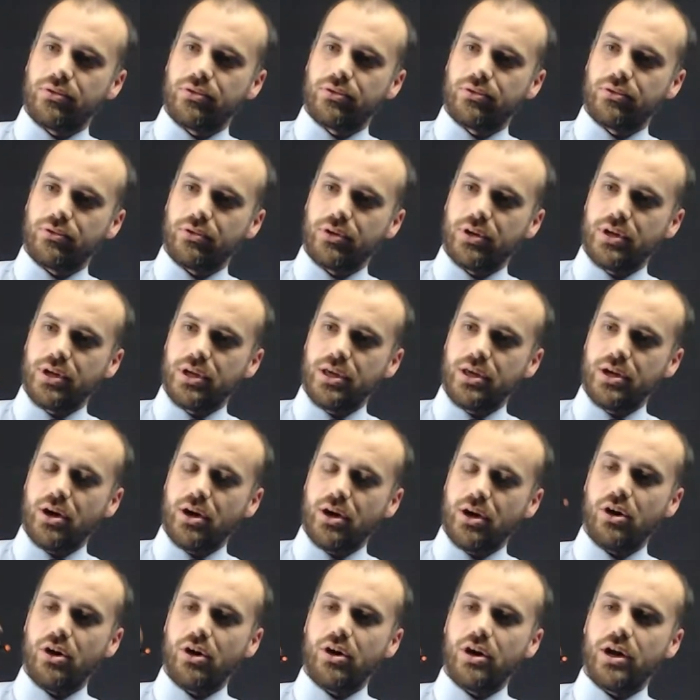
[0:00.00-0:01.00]

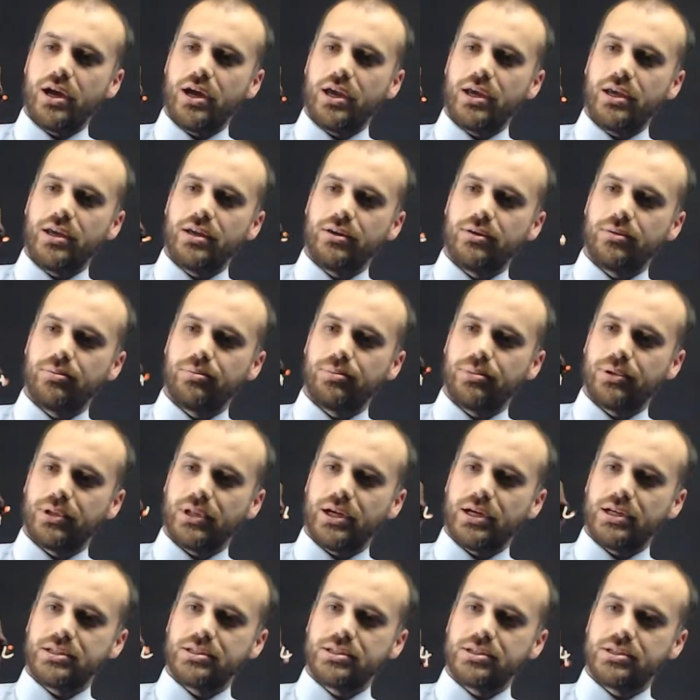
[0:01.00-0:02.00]
3i
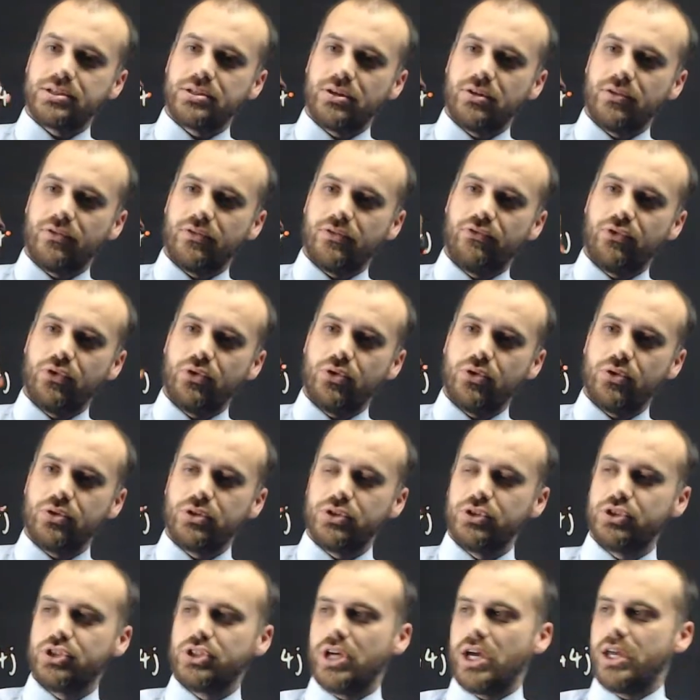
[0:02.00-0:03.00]
plus
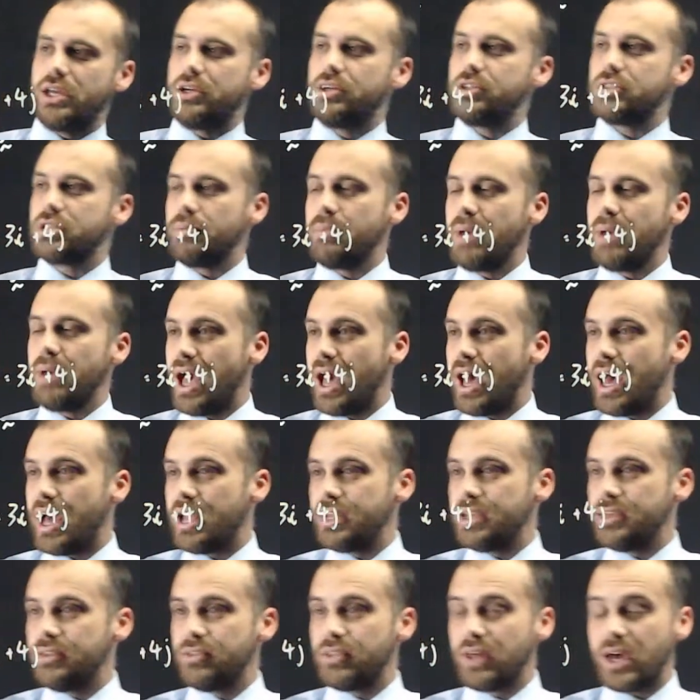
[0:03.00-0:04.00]
4j. Because I'm
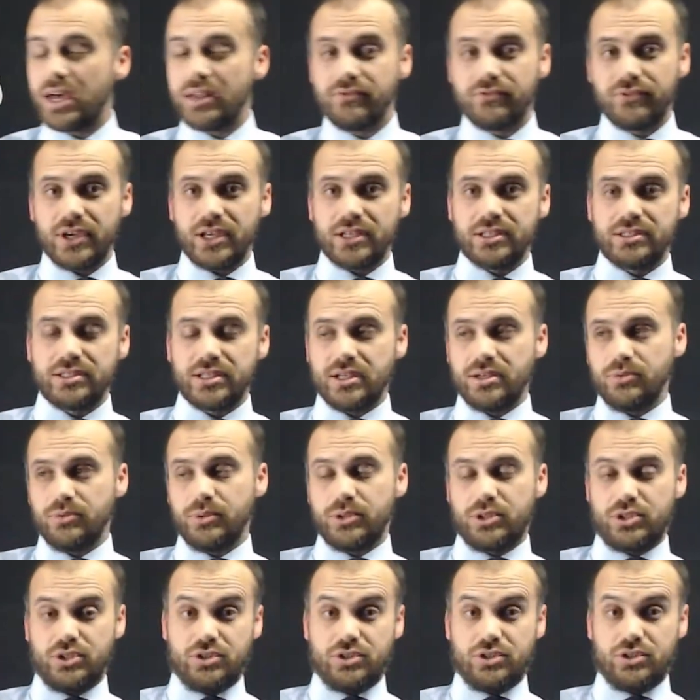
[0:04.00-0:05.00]
adding that vector,
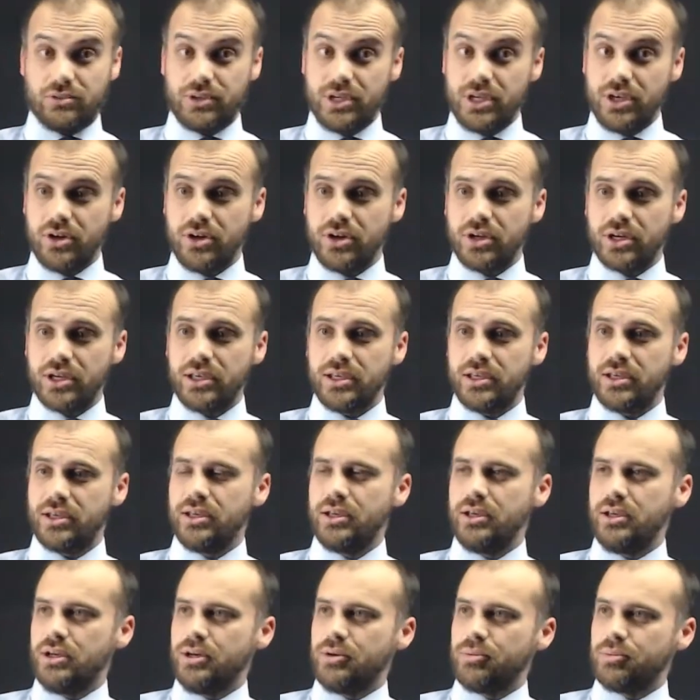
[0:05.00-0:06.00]
which is 3i,
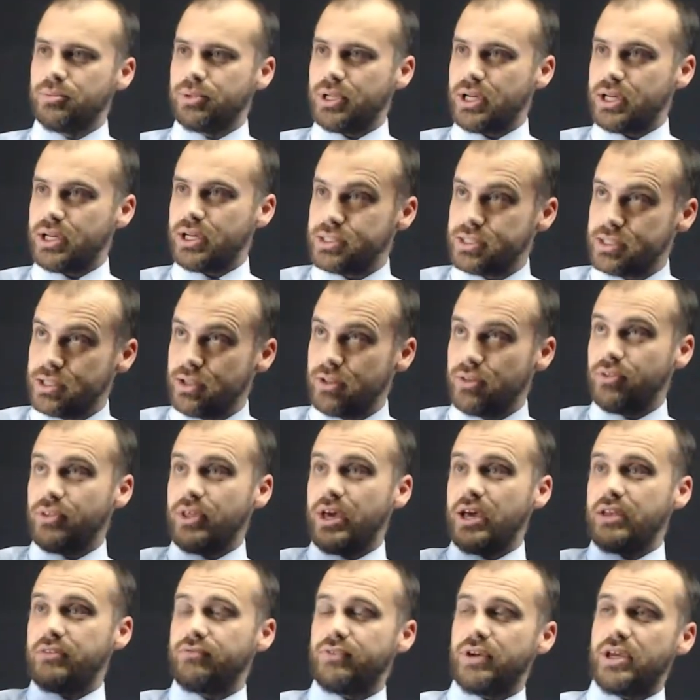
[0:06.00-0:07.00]
plus
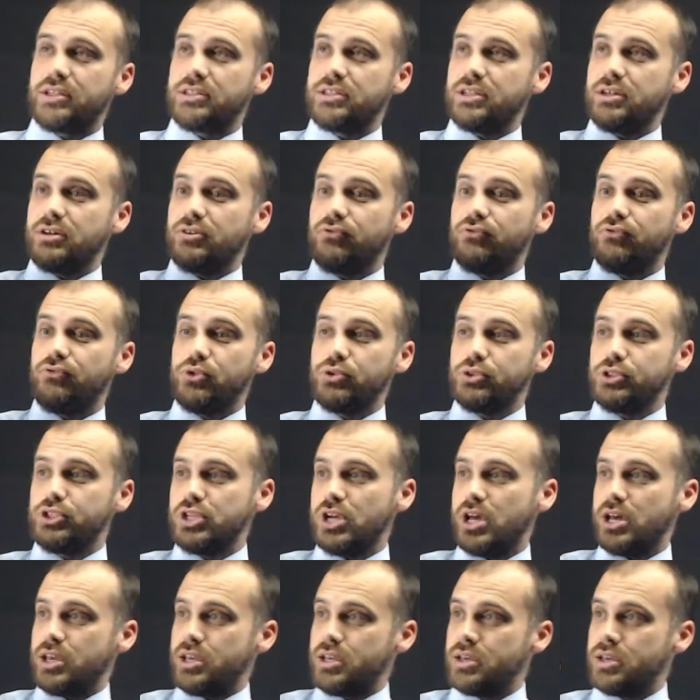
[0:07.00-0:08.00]
that vector,
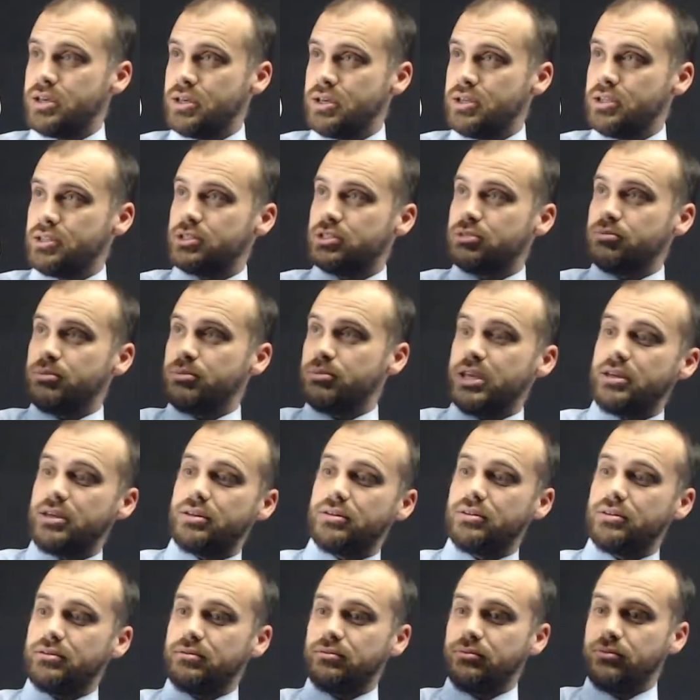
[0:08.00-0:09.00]
4j, to make
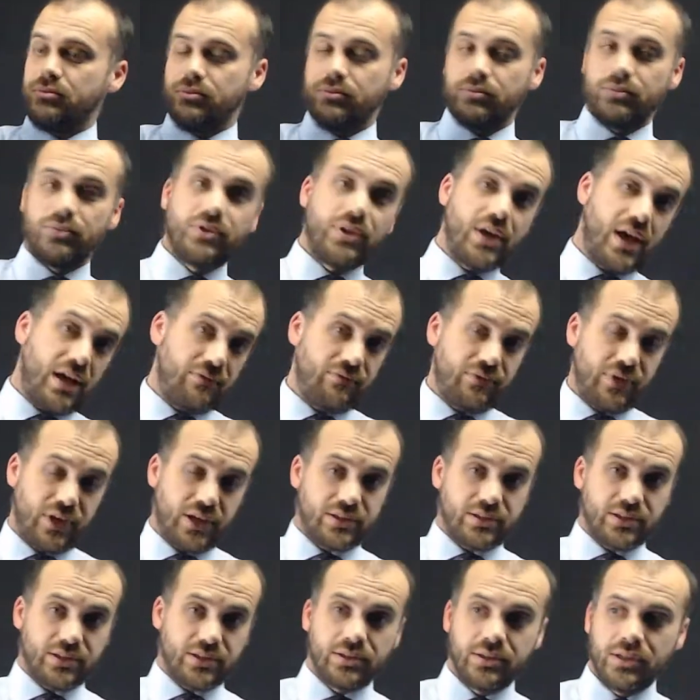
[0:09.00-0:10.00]
that
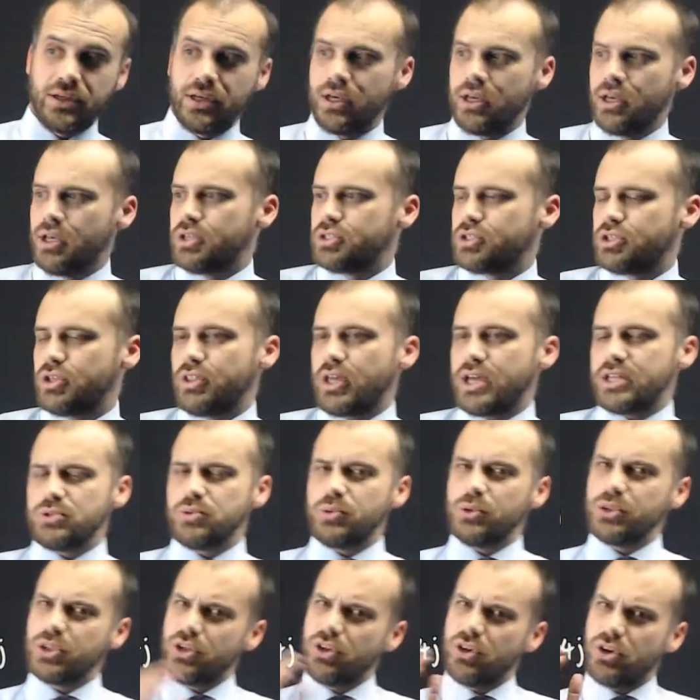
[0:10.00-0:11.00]
vector. So that's
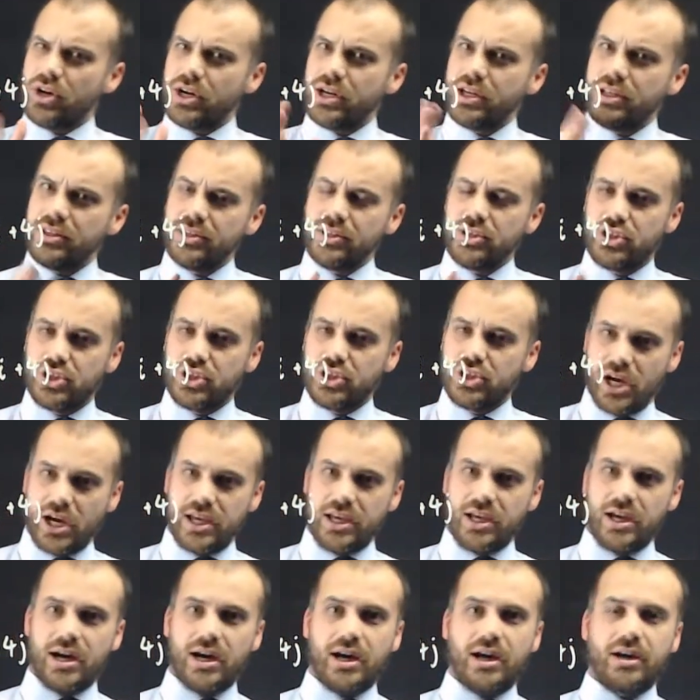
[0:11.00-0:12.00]
what the i and the
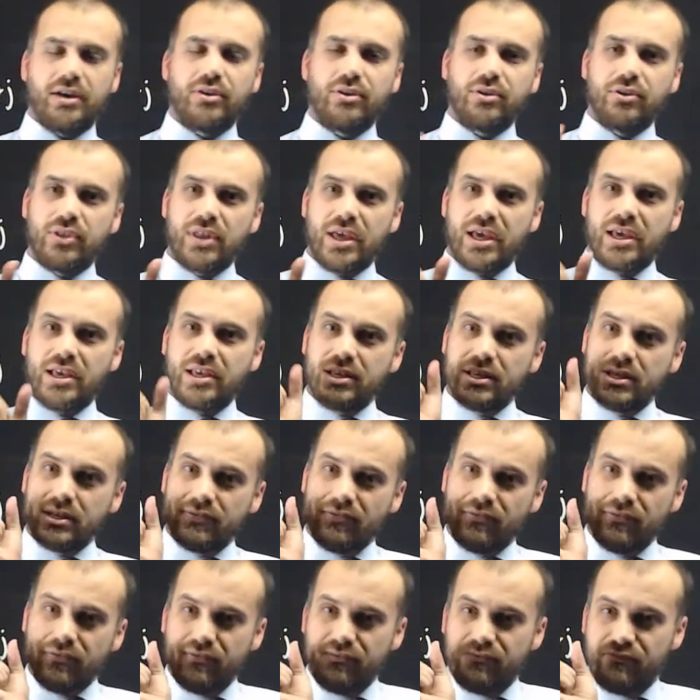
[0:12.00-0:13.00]
j are. They're
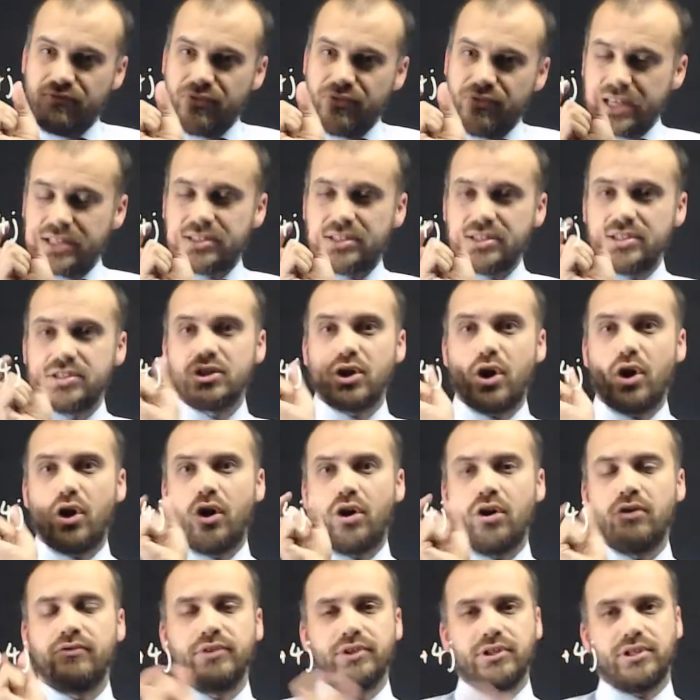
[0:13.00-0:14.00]
vectors
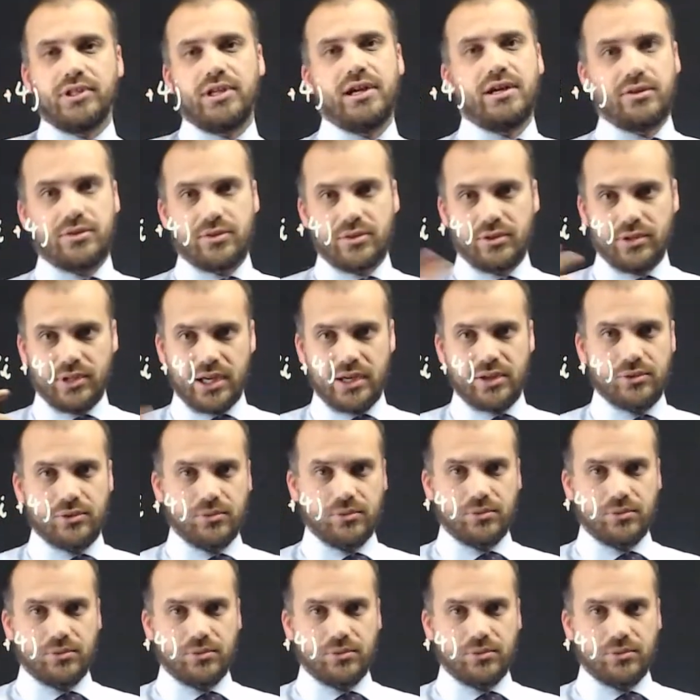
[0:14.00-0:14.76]
of a length, length